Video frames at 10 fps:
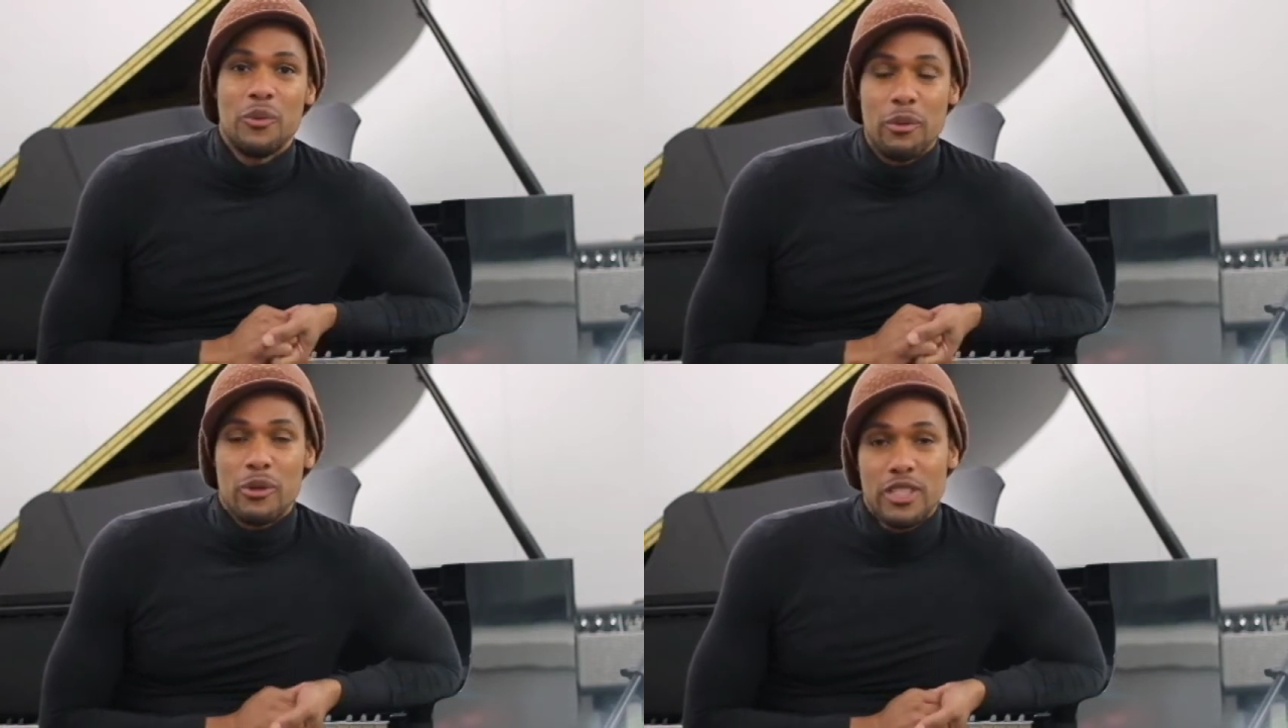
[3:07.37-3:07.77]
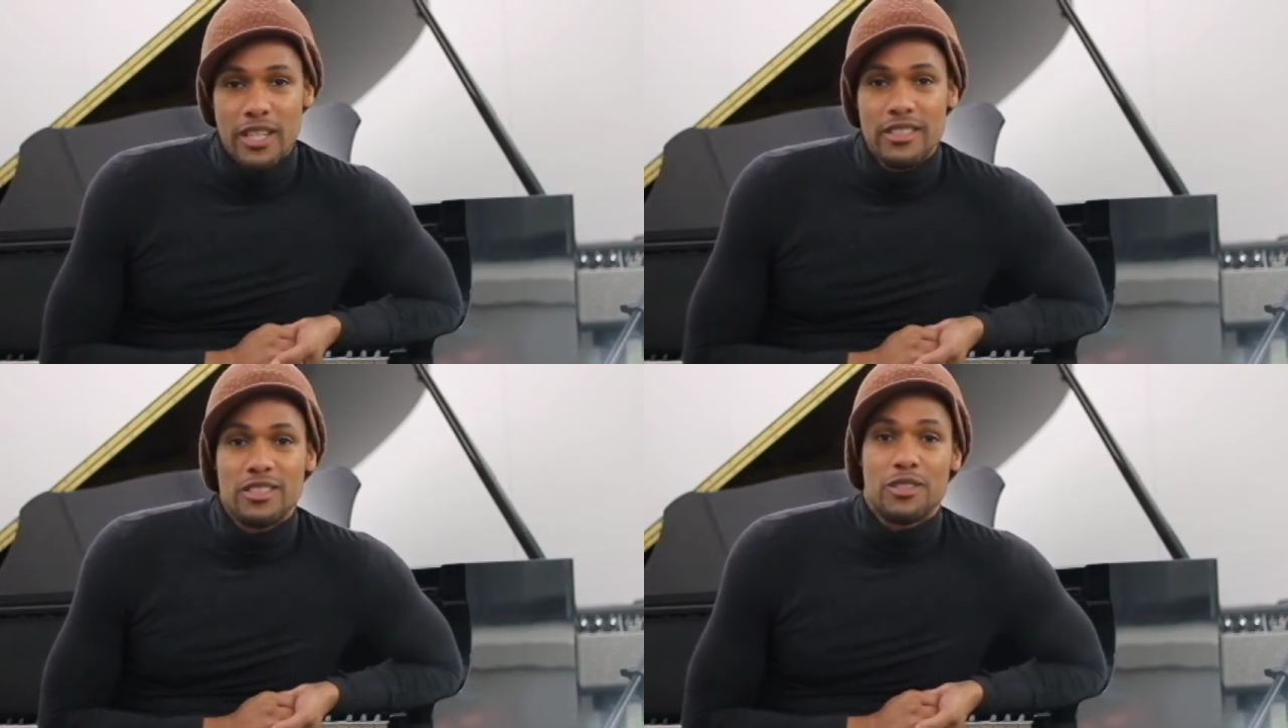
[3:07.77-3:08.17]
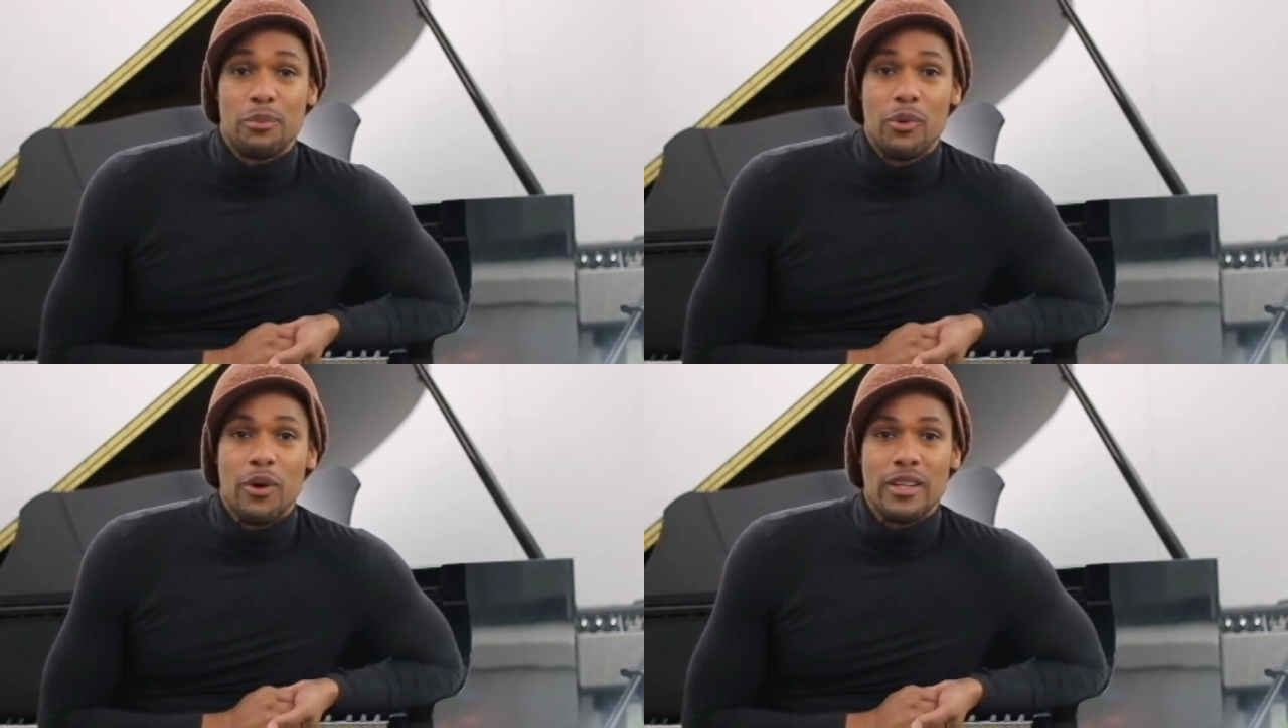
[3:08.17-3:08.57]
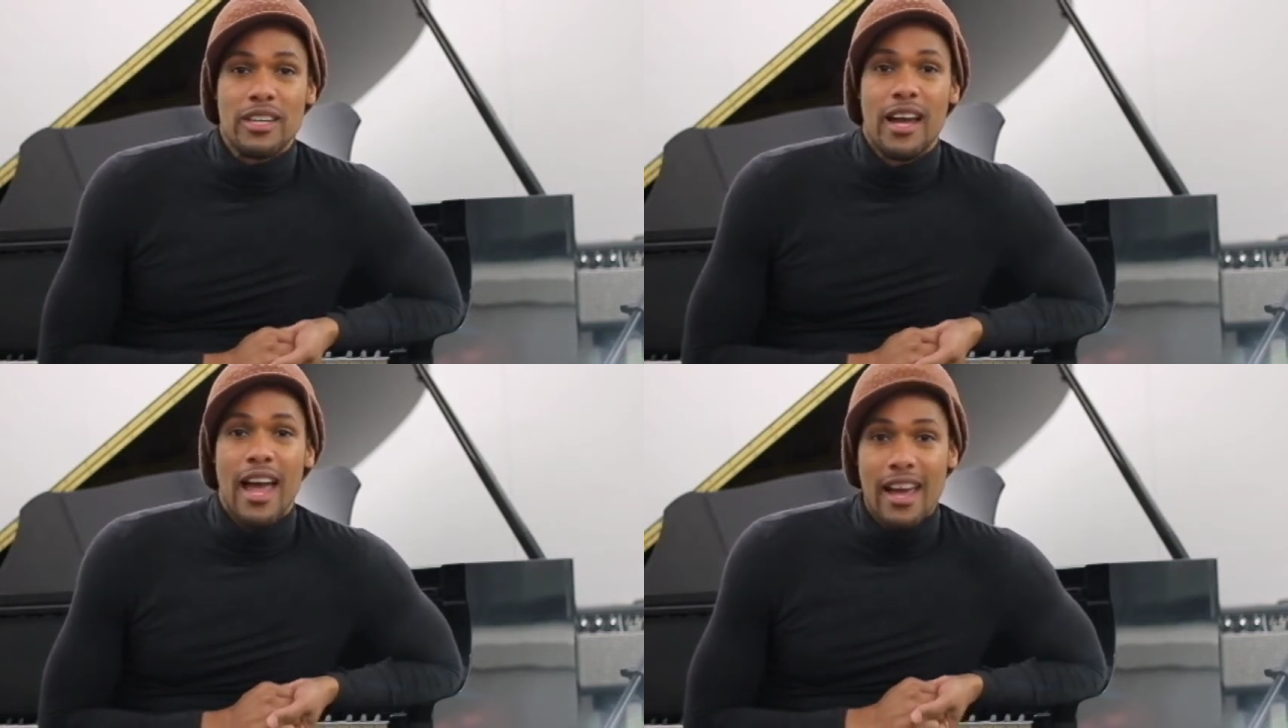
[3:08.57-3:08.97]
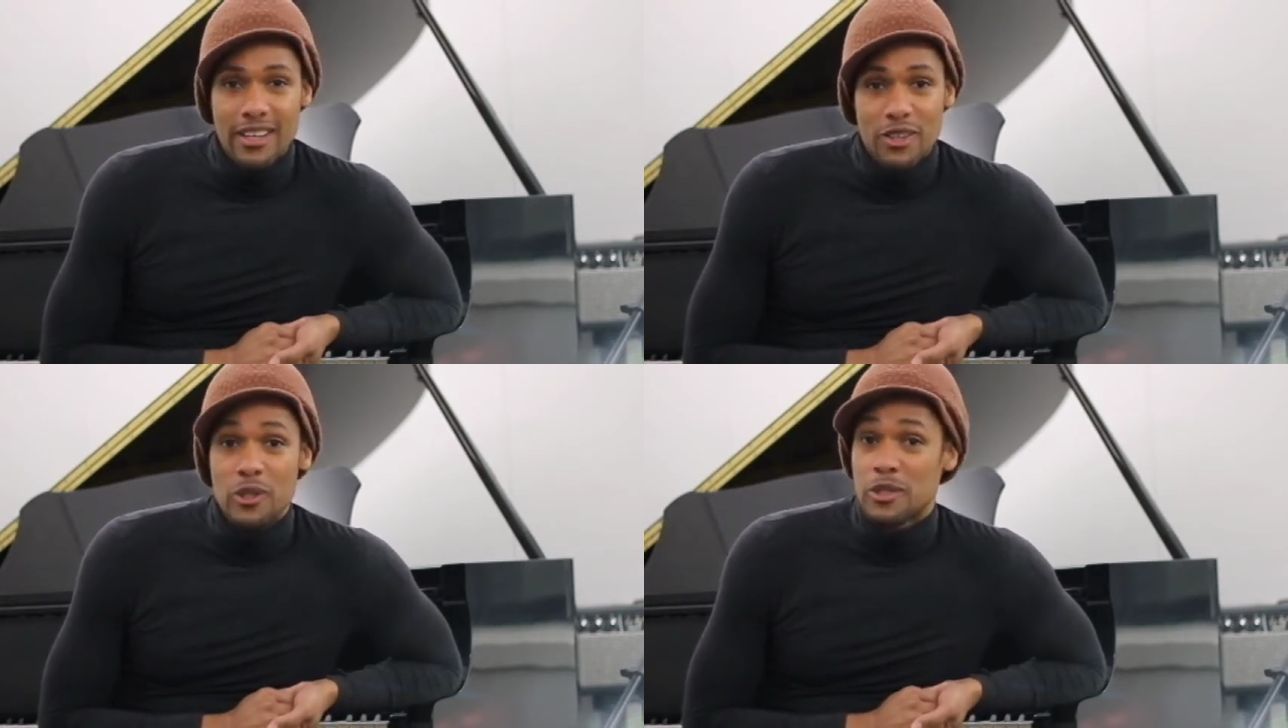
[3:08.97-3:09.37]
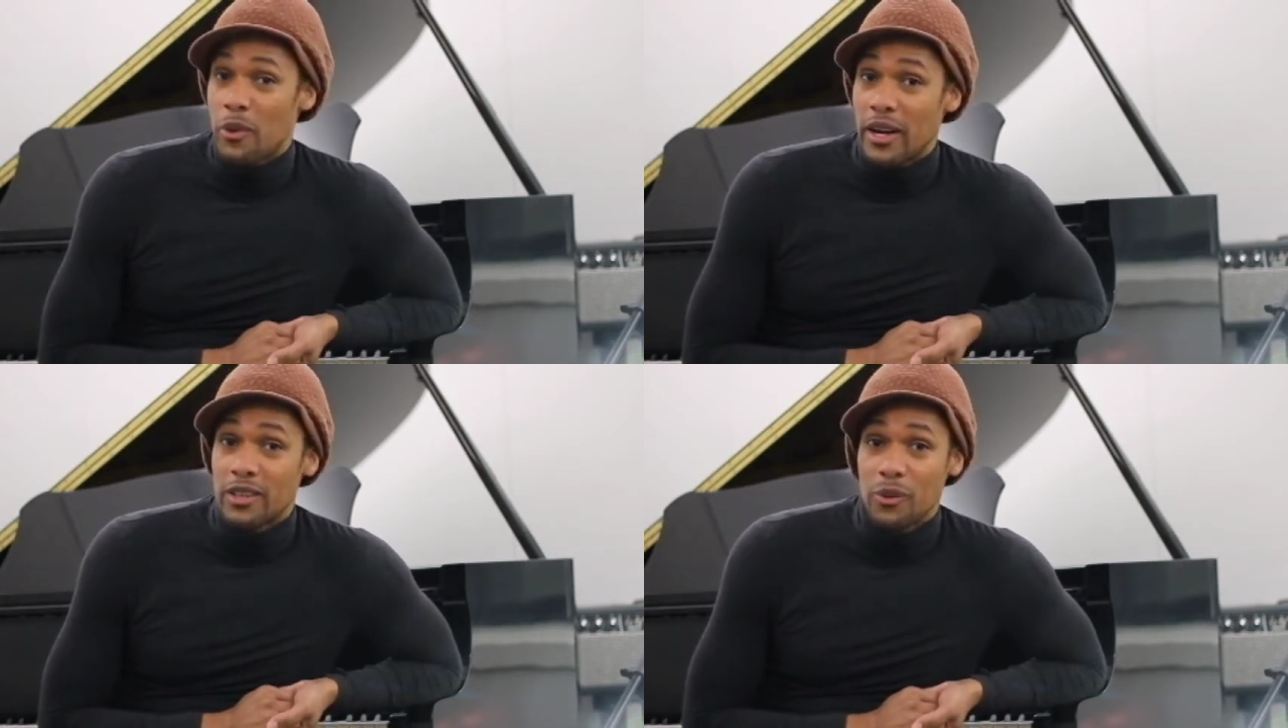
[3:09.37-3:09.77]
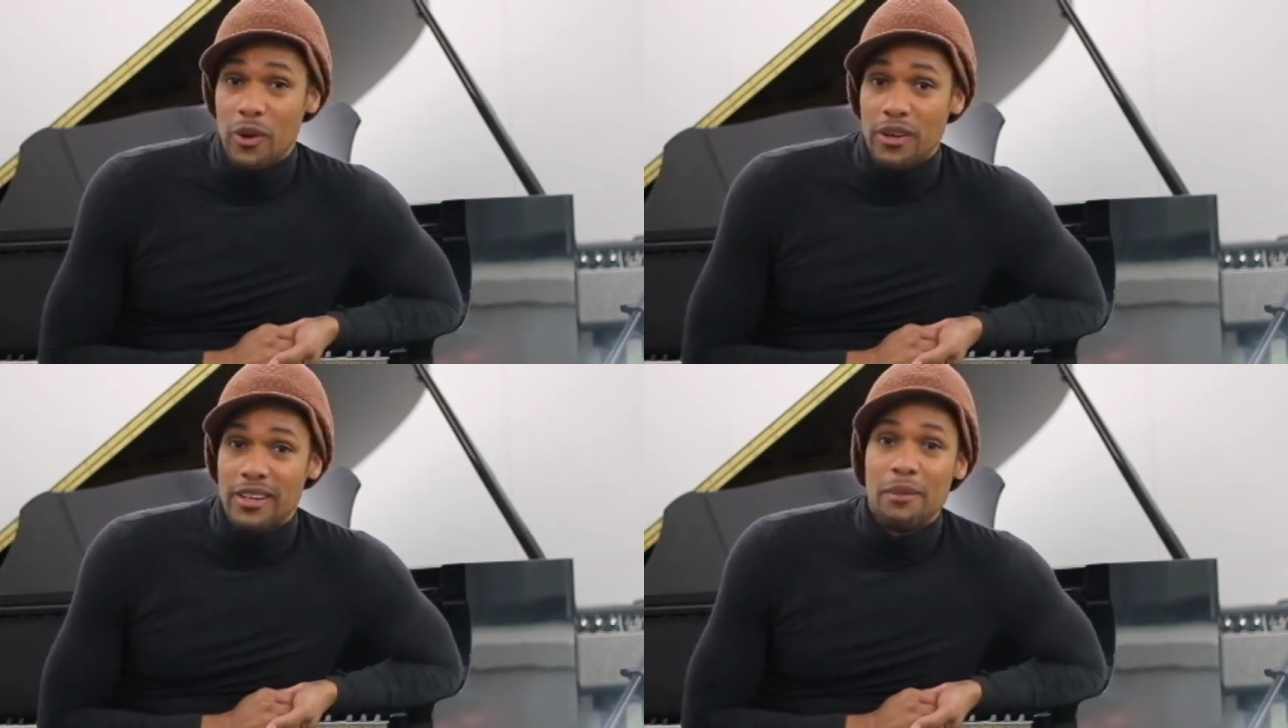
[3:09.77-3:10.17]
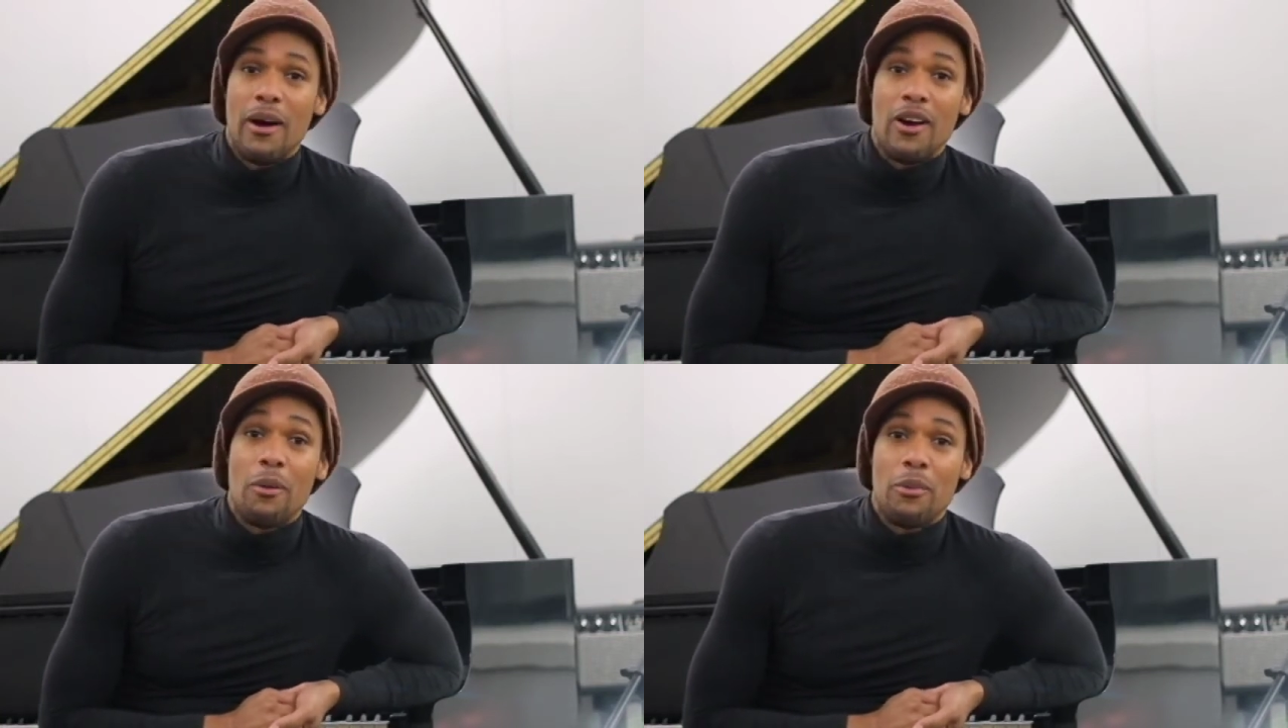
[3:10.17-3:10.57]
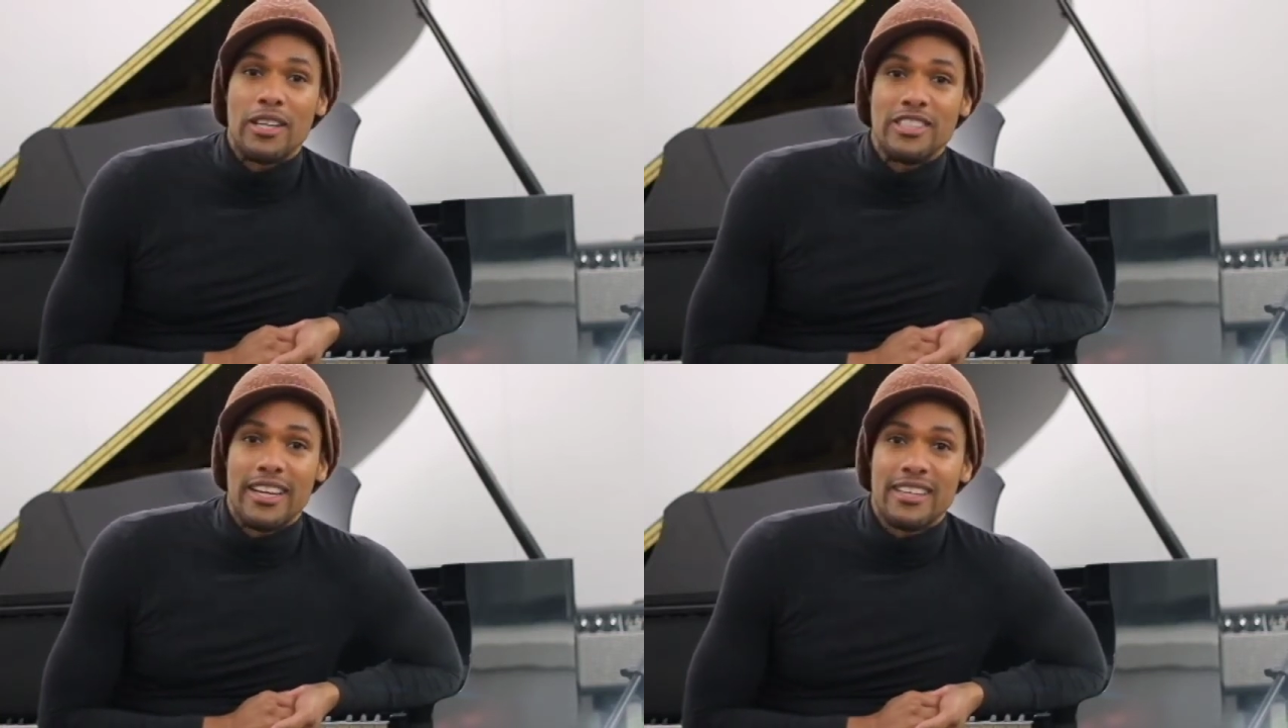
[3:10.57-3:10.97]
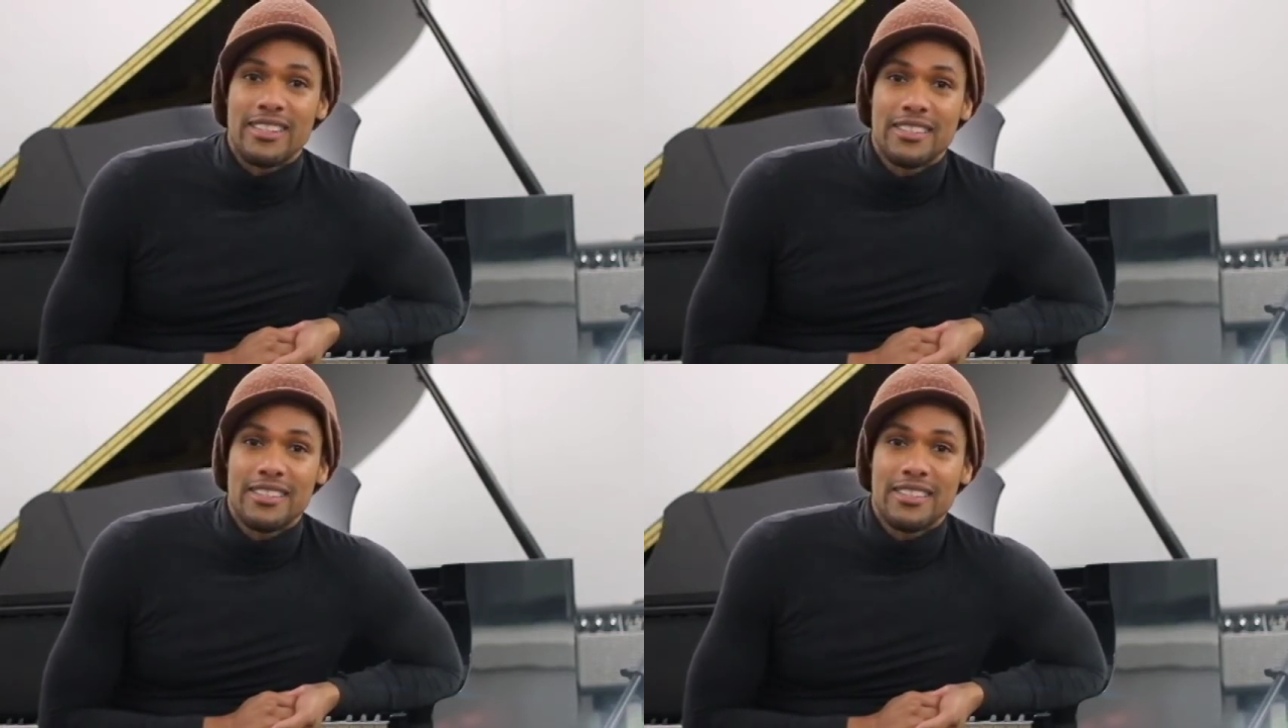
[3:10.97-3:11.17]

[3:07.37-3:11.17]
We appreciate your support and your spreading the word about our project.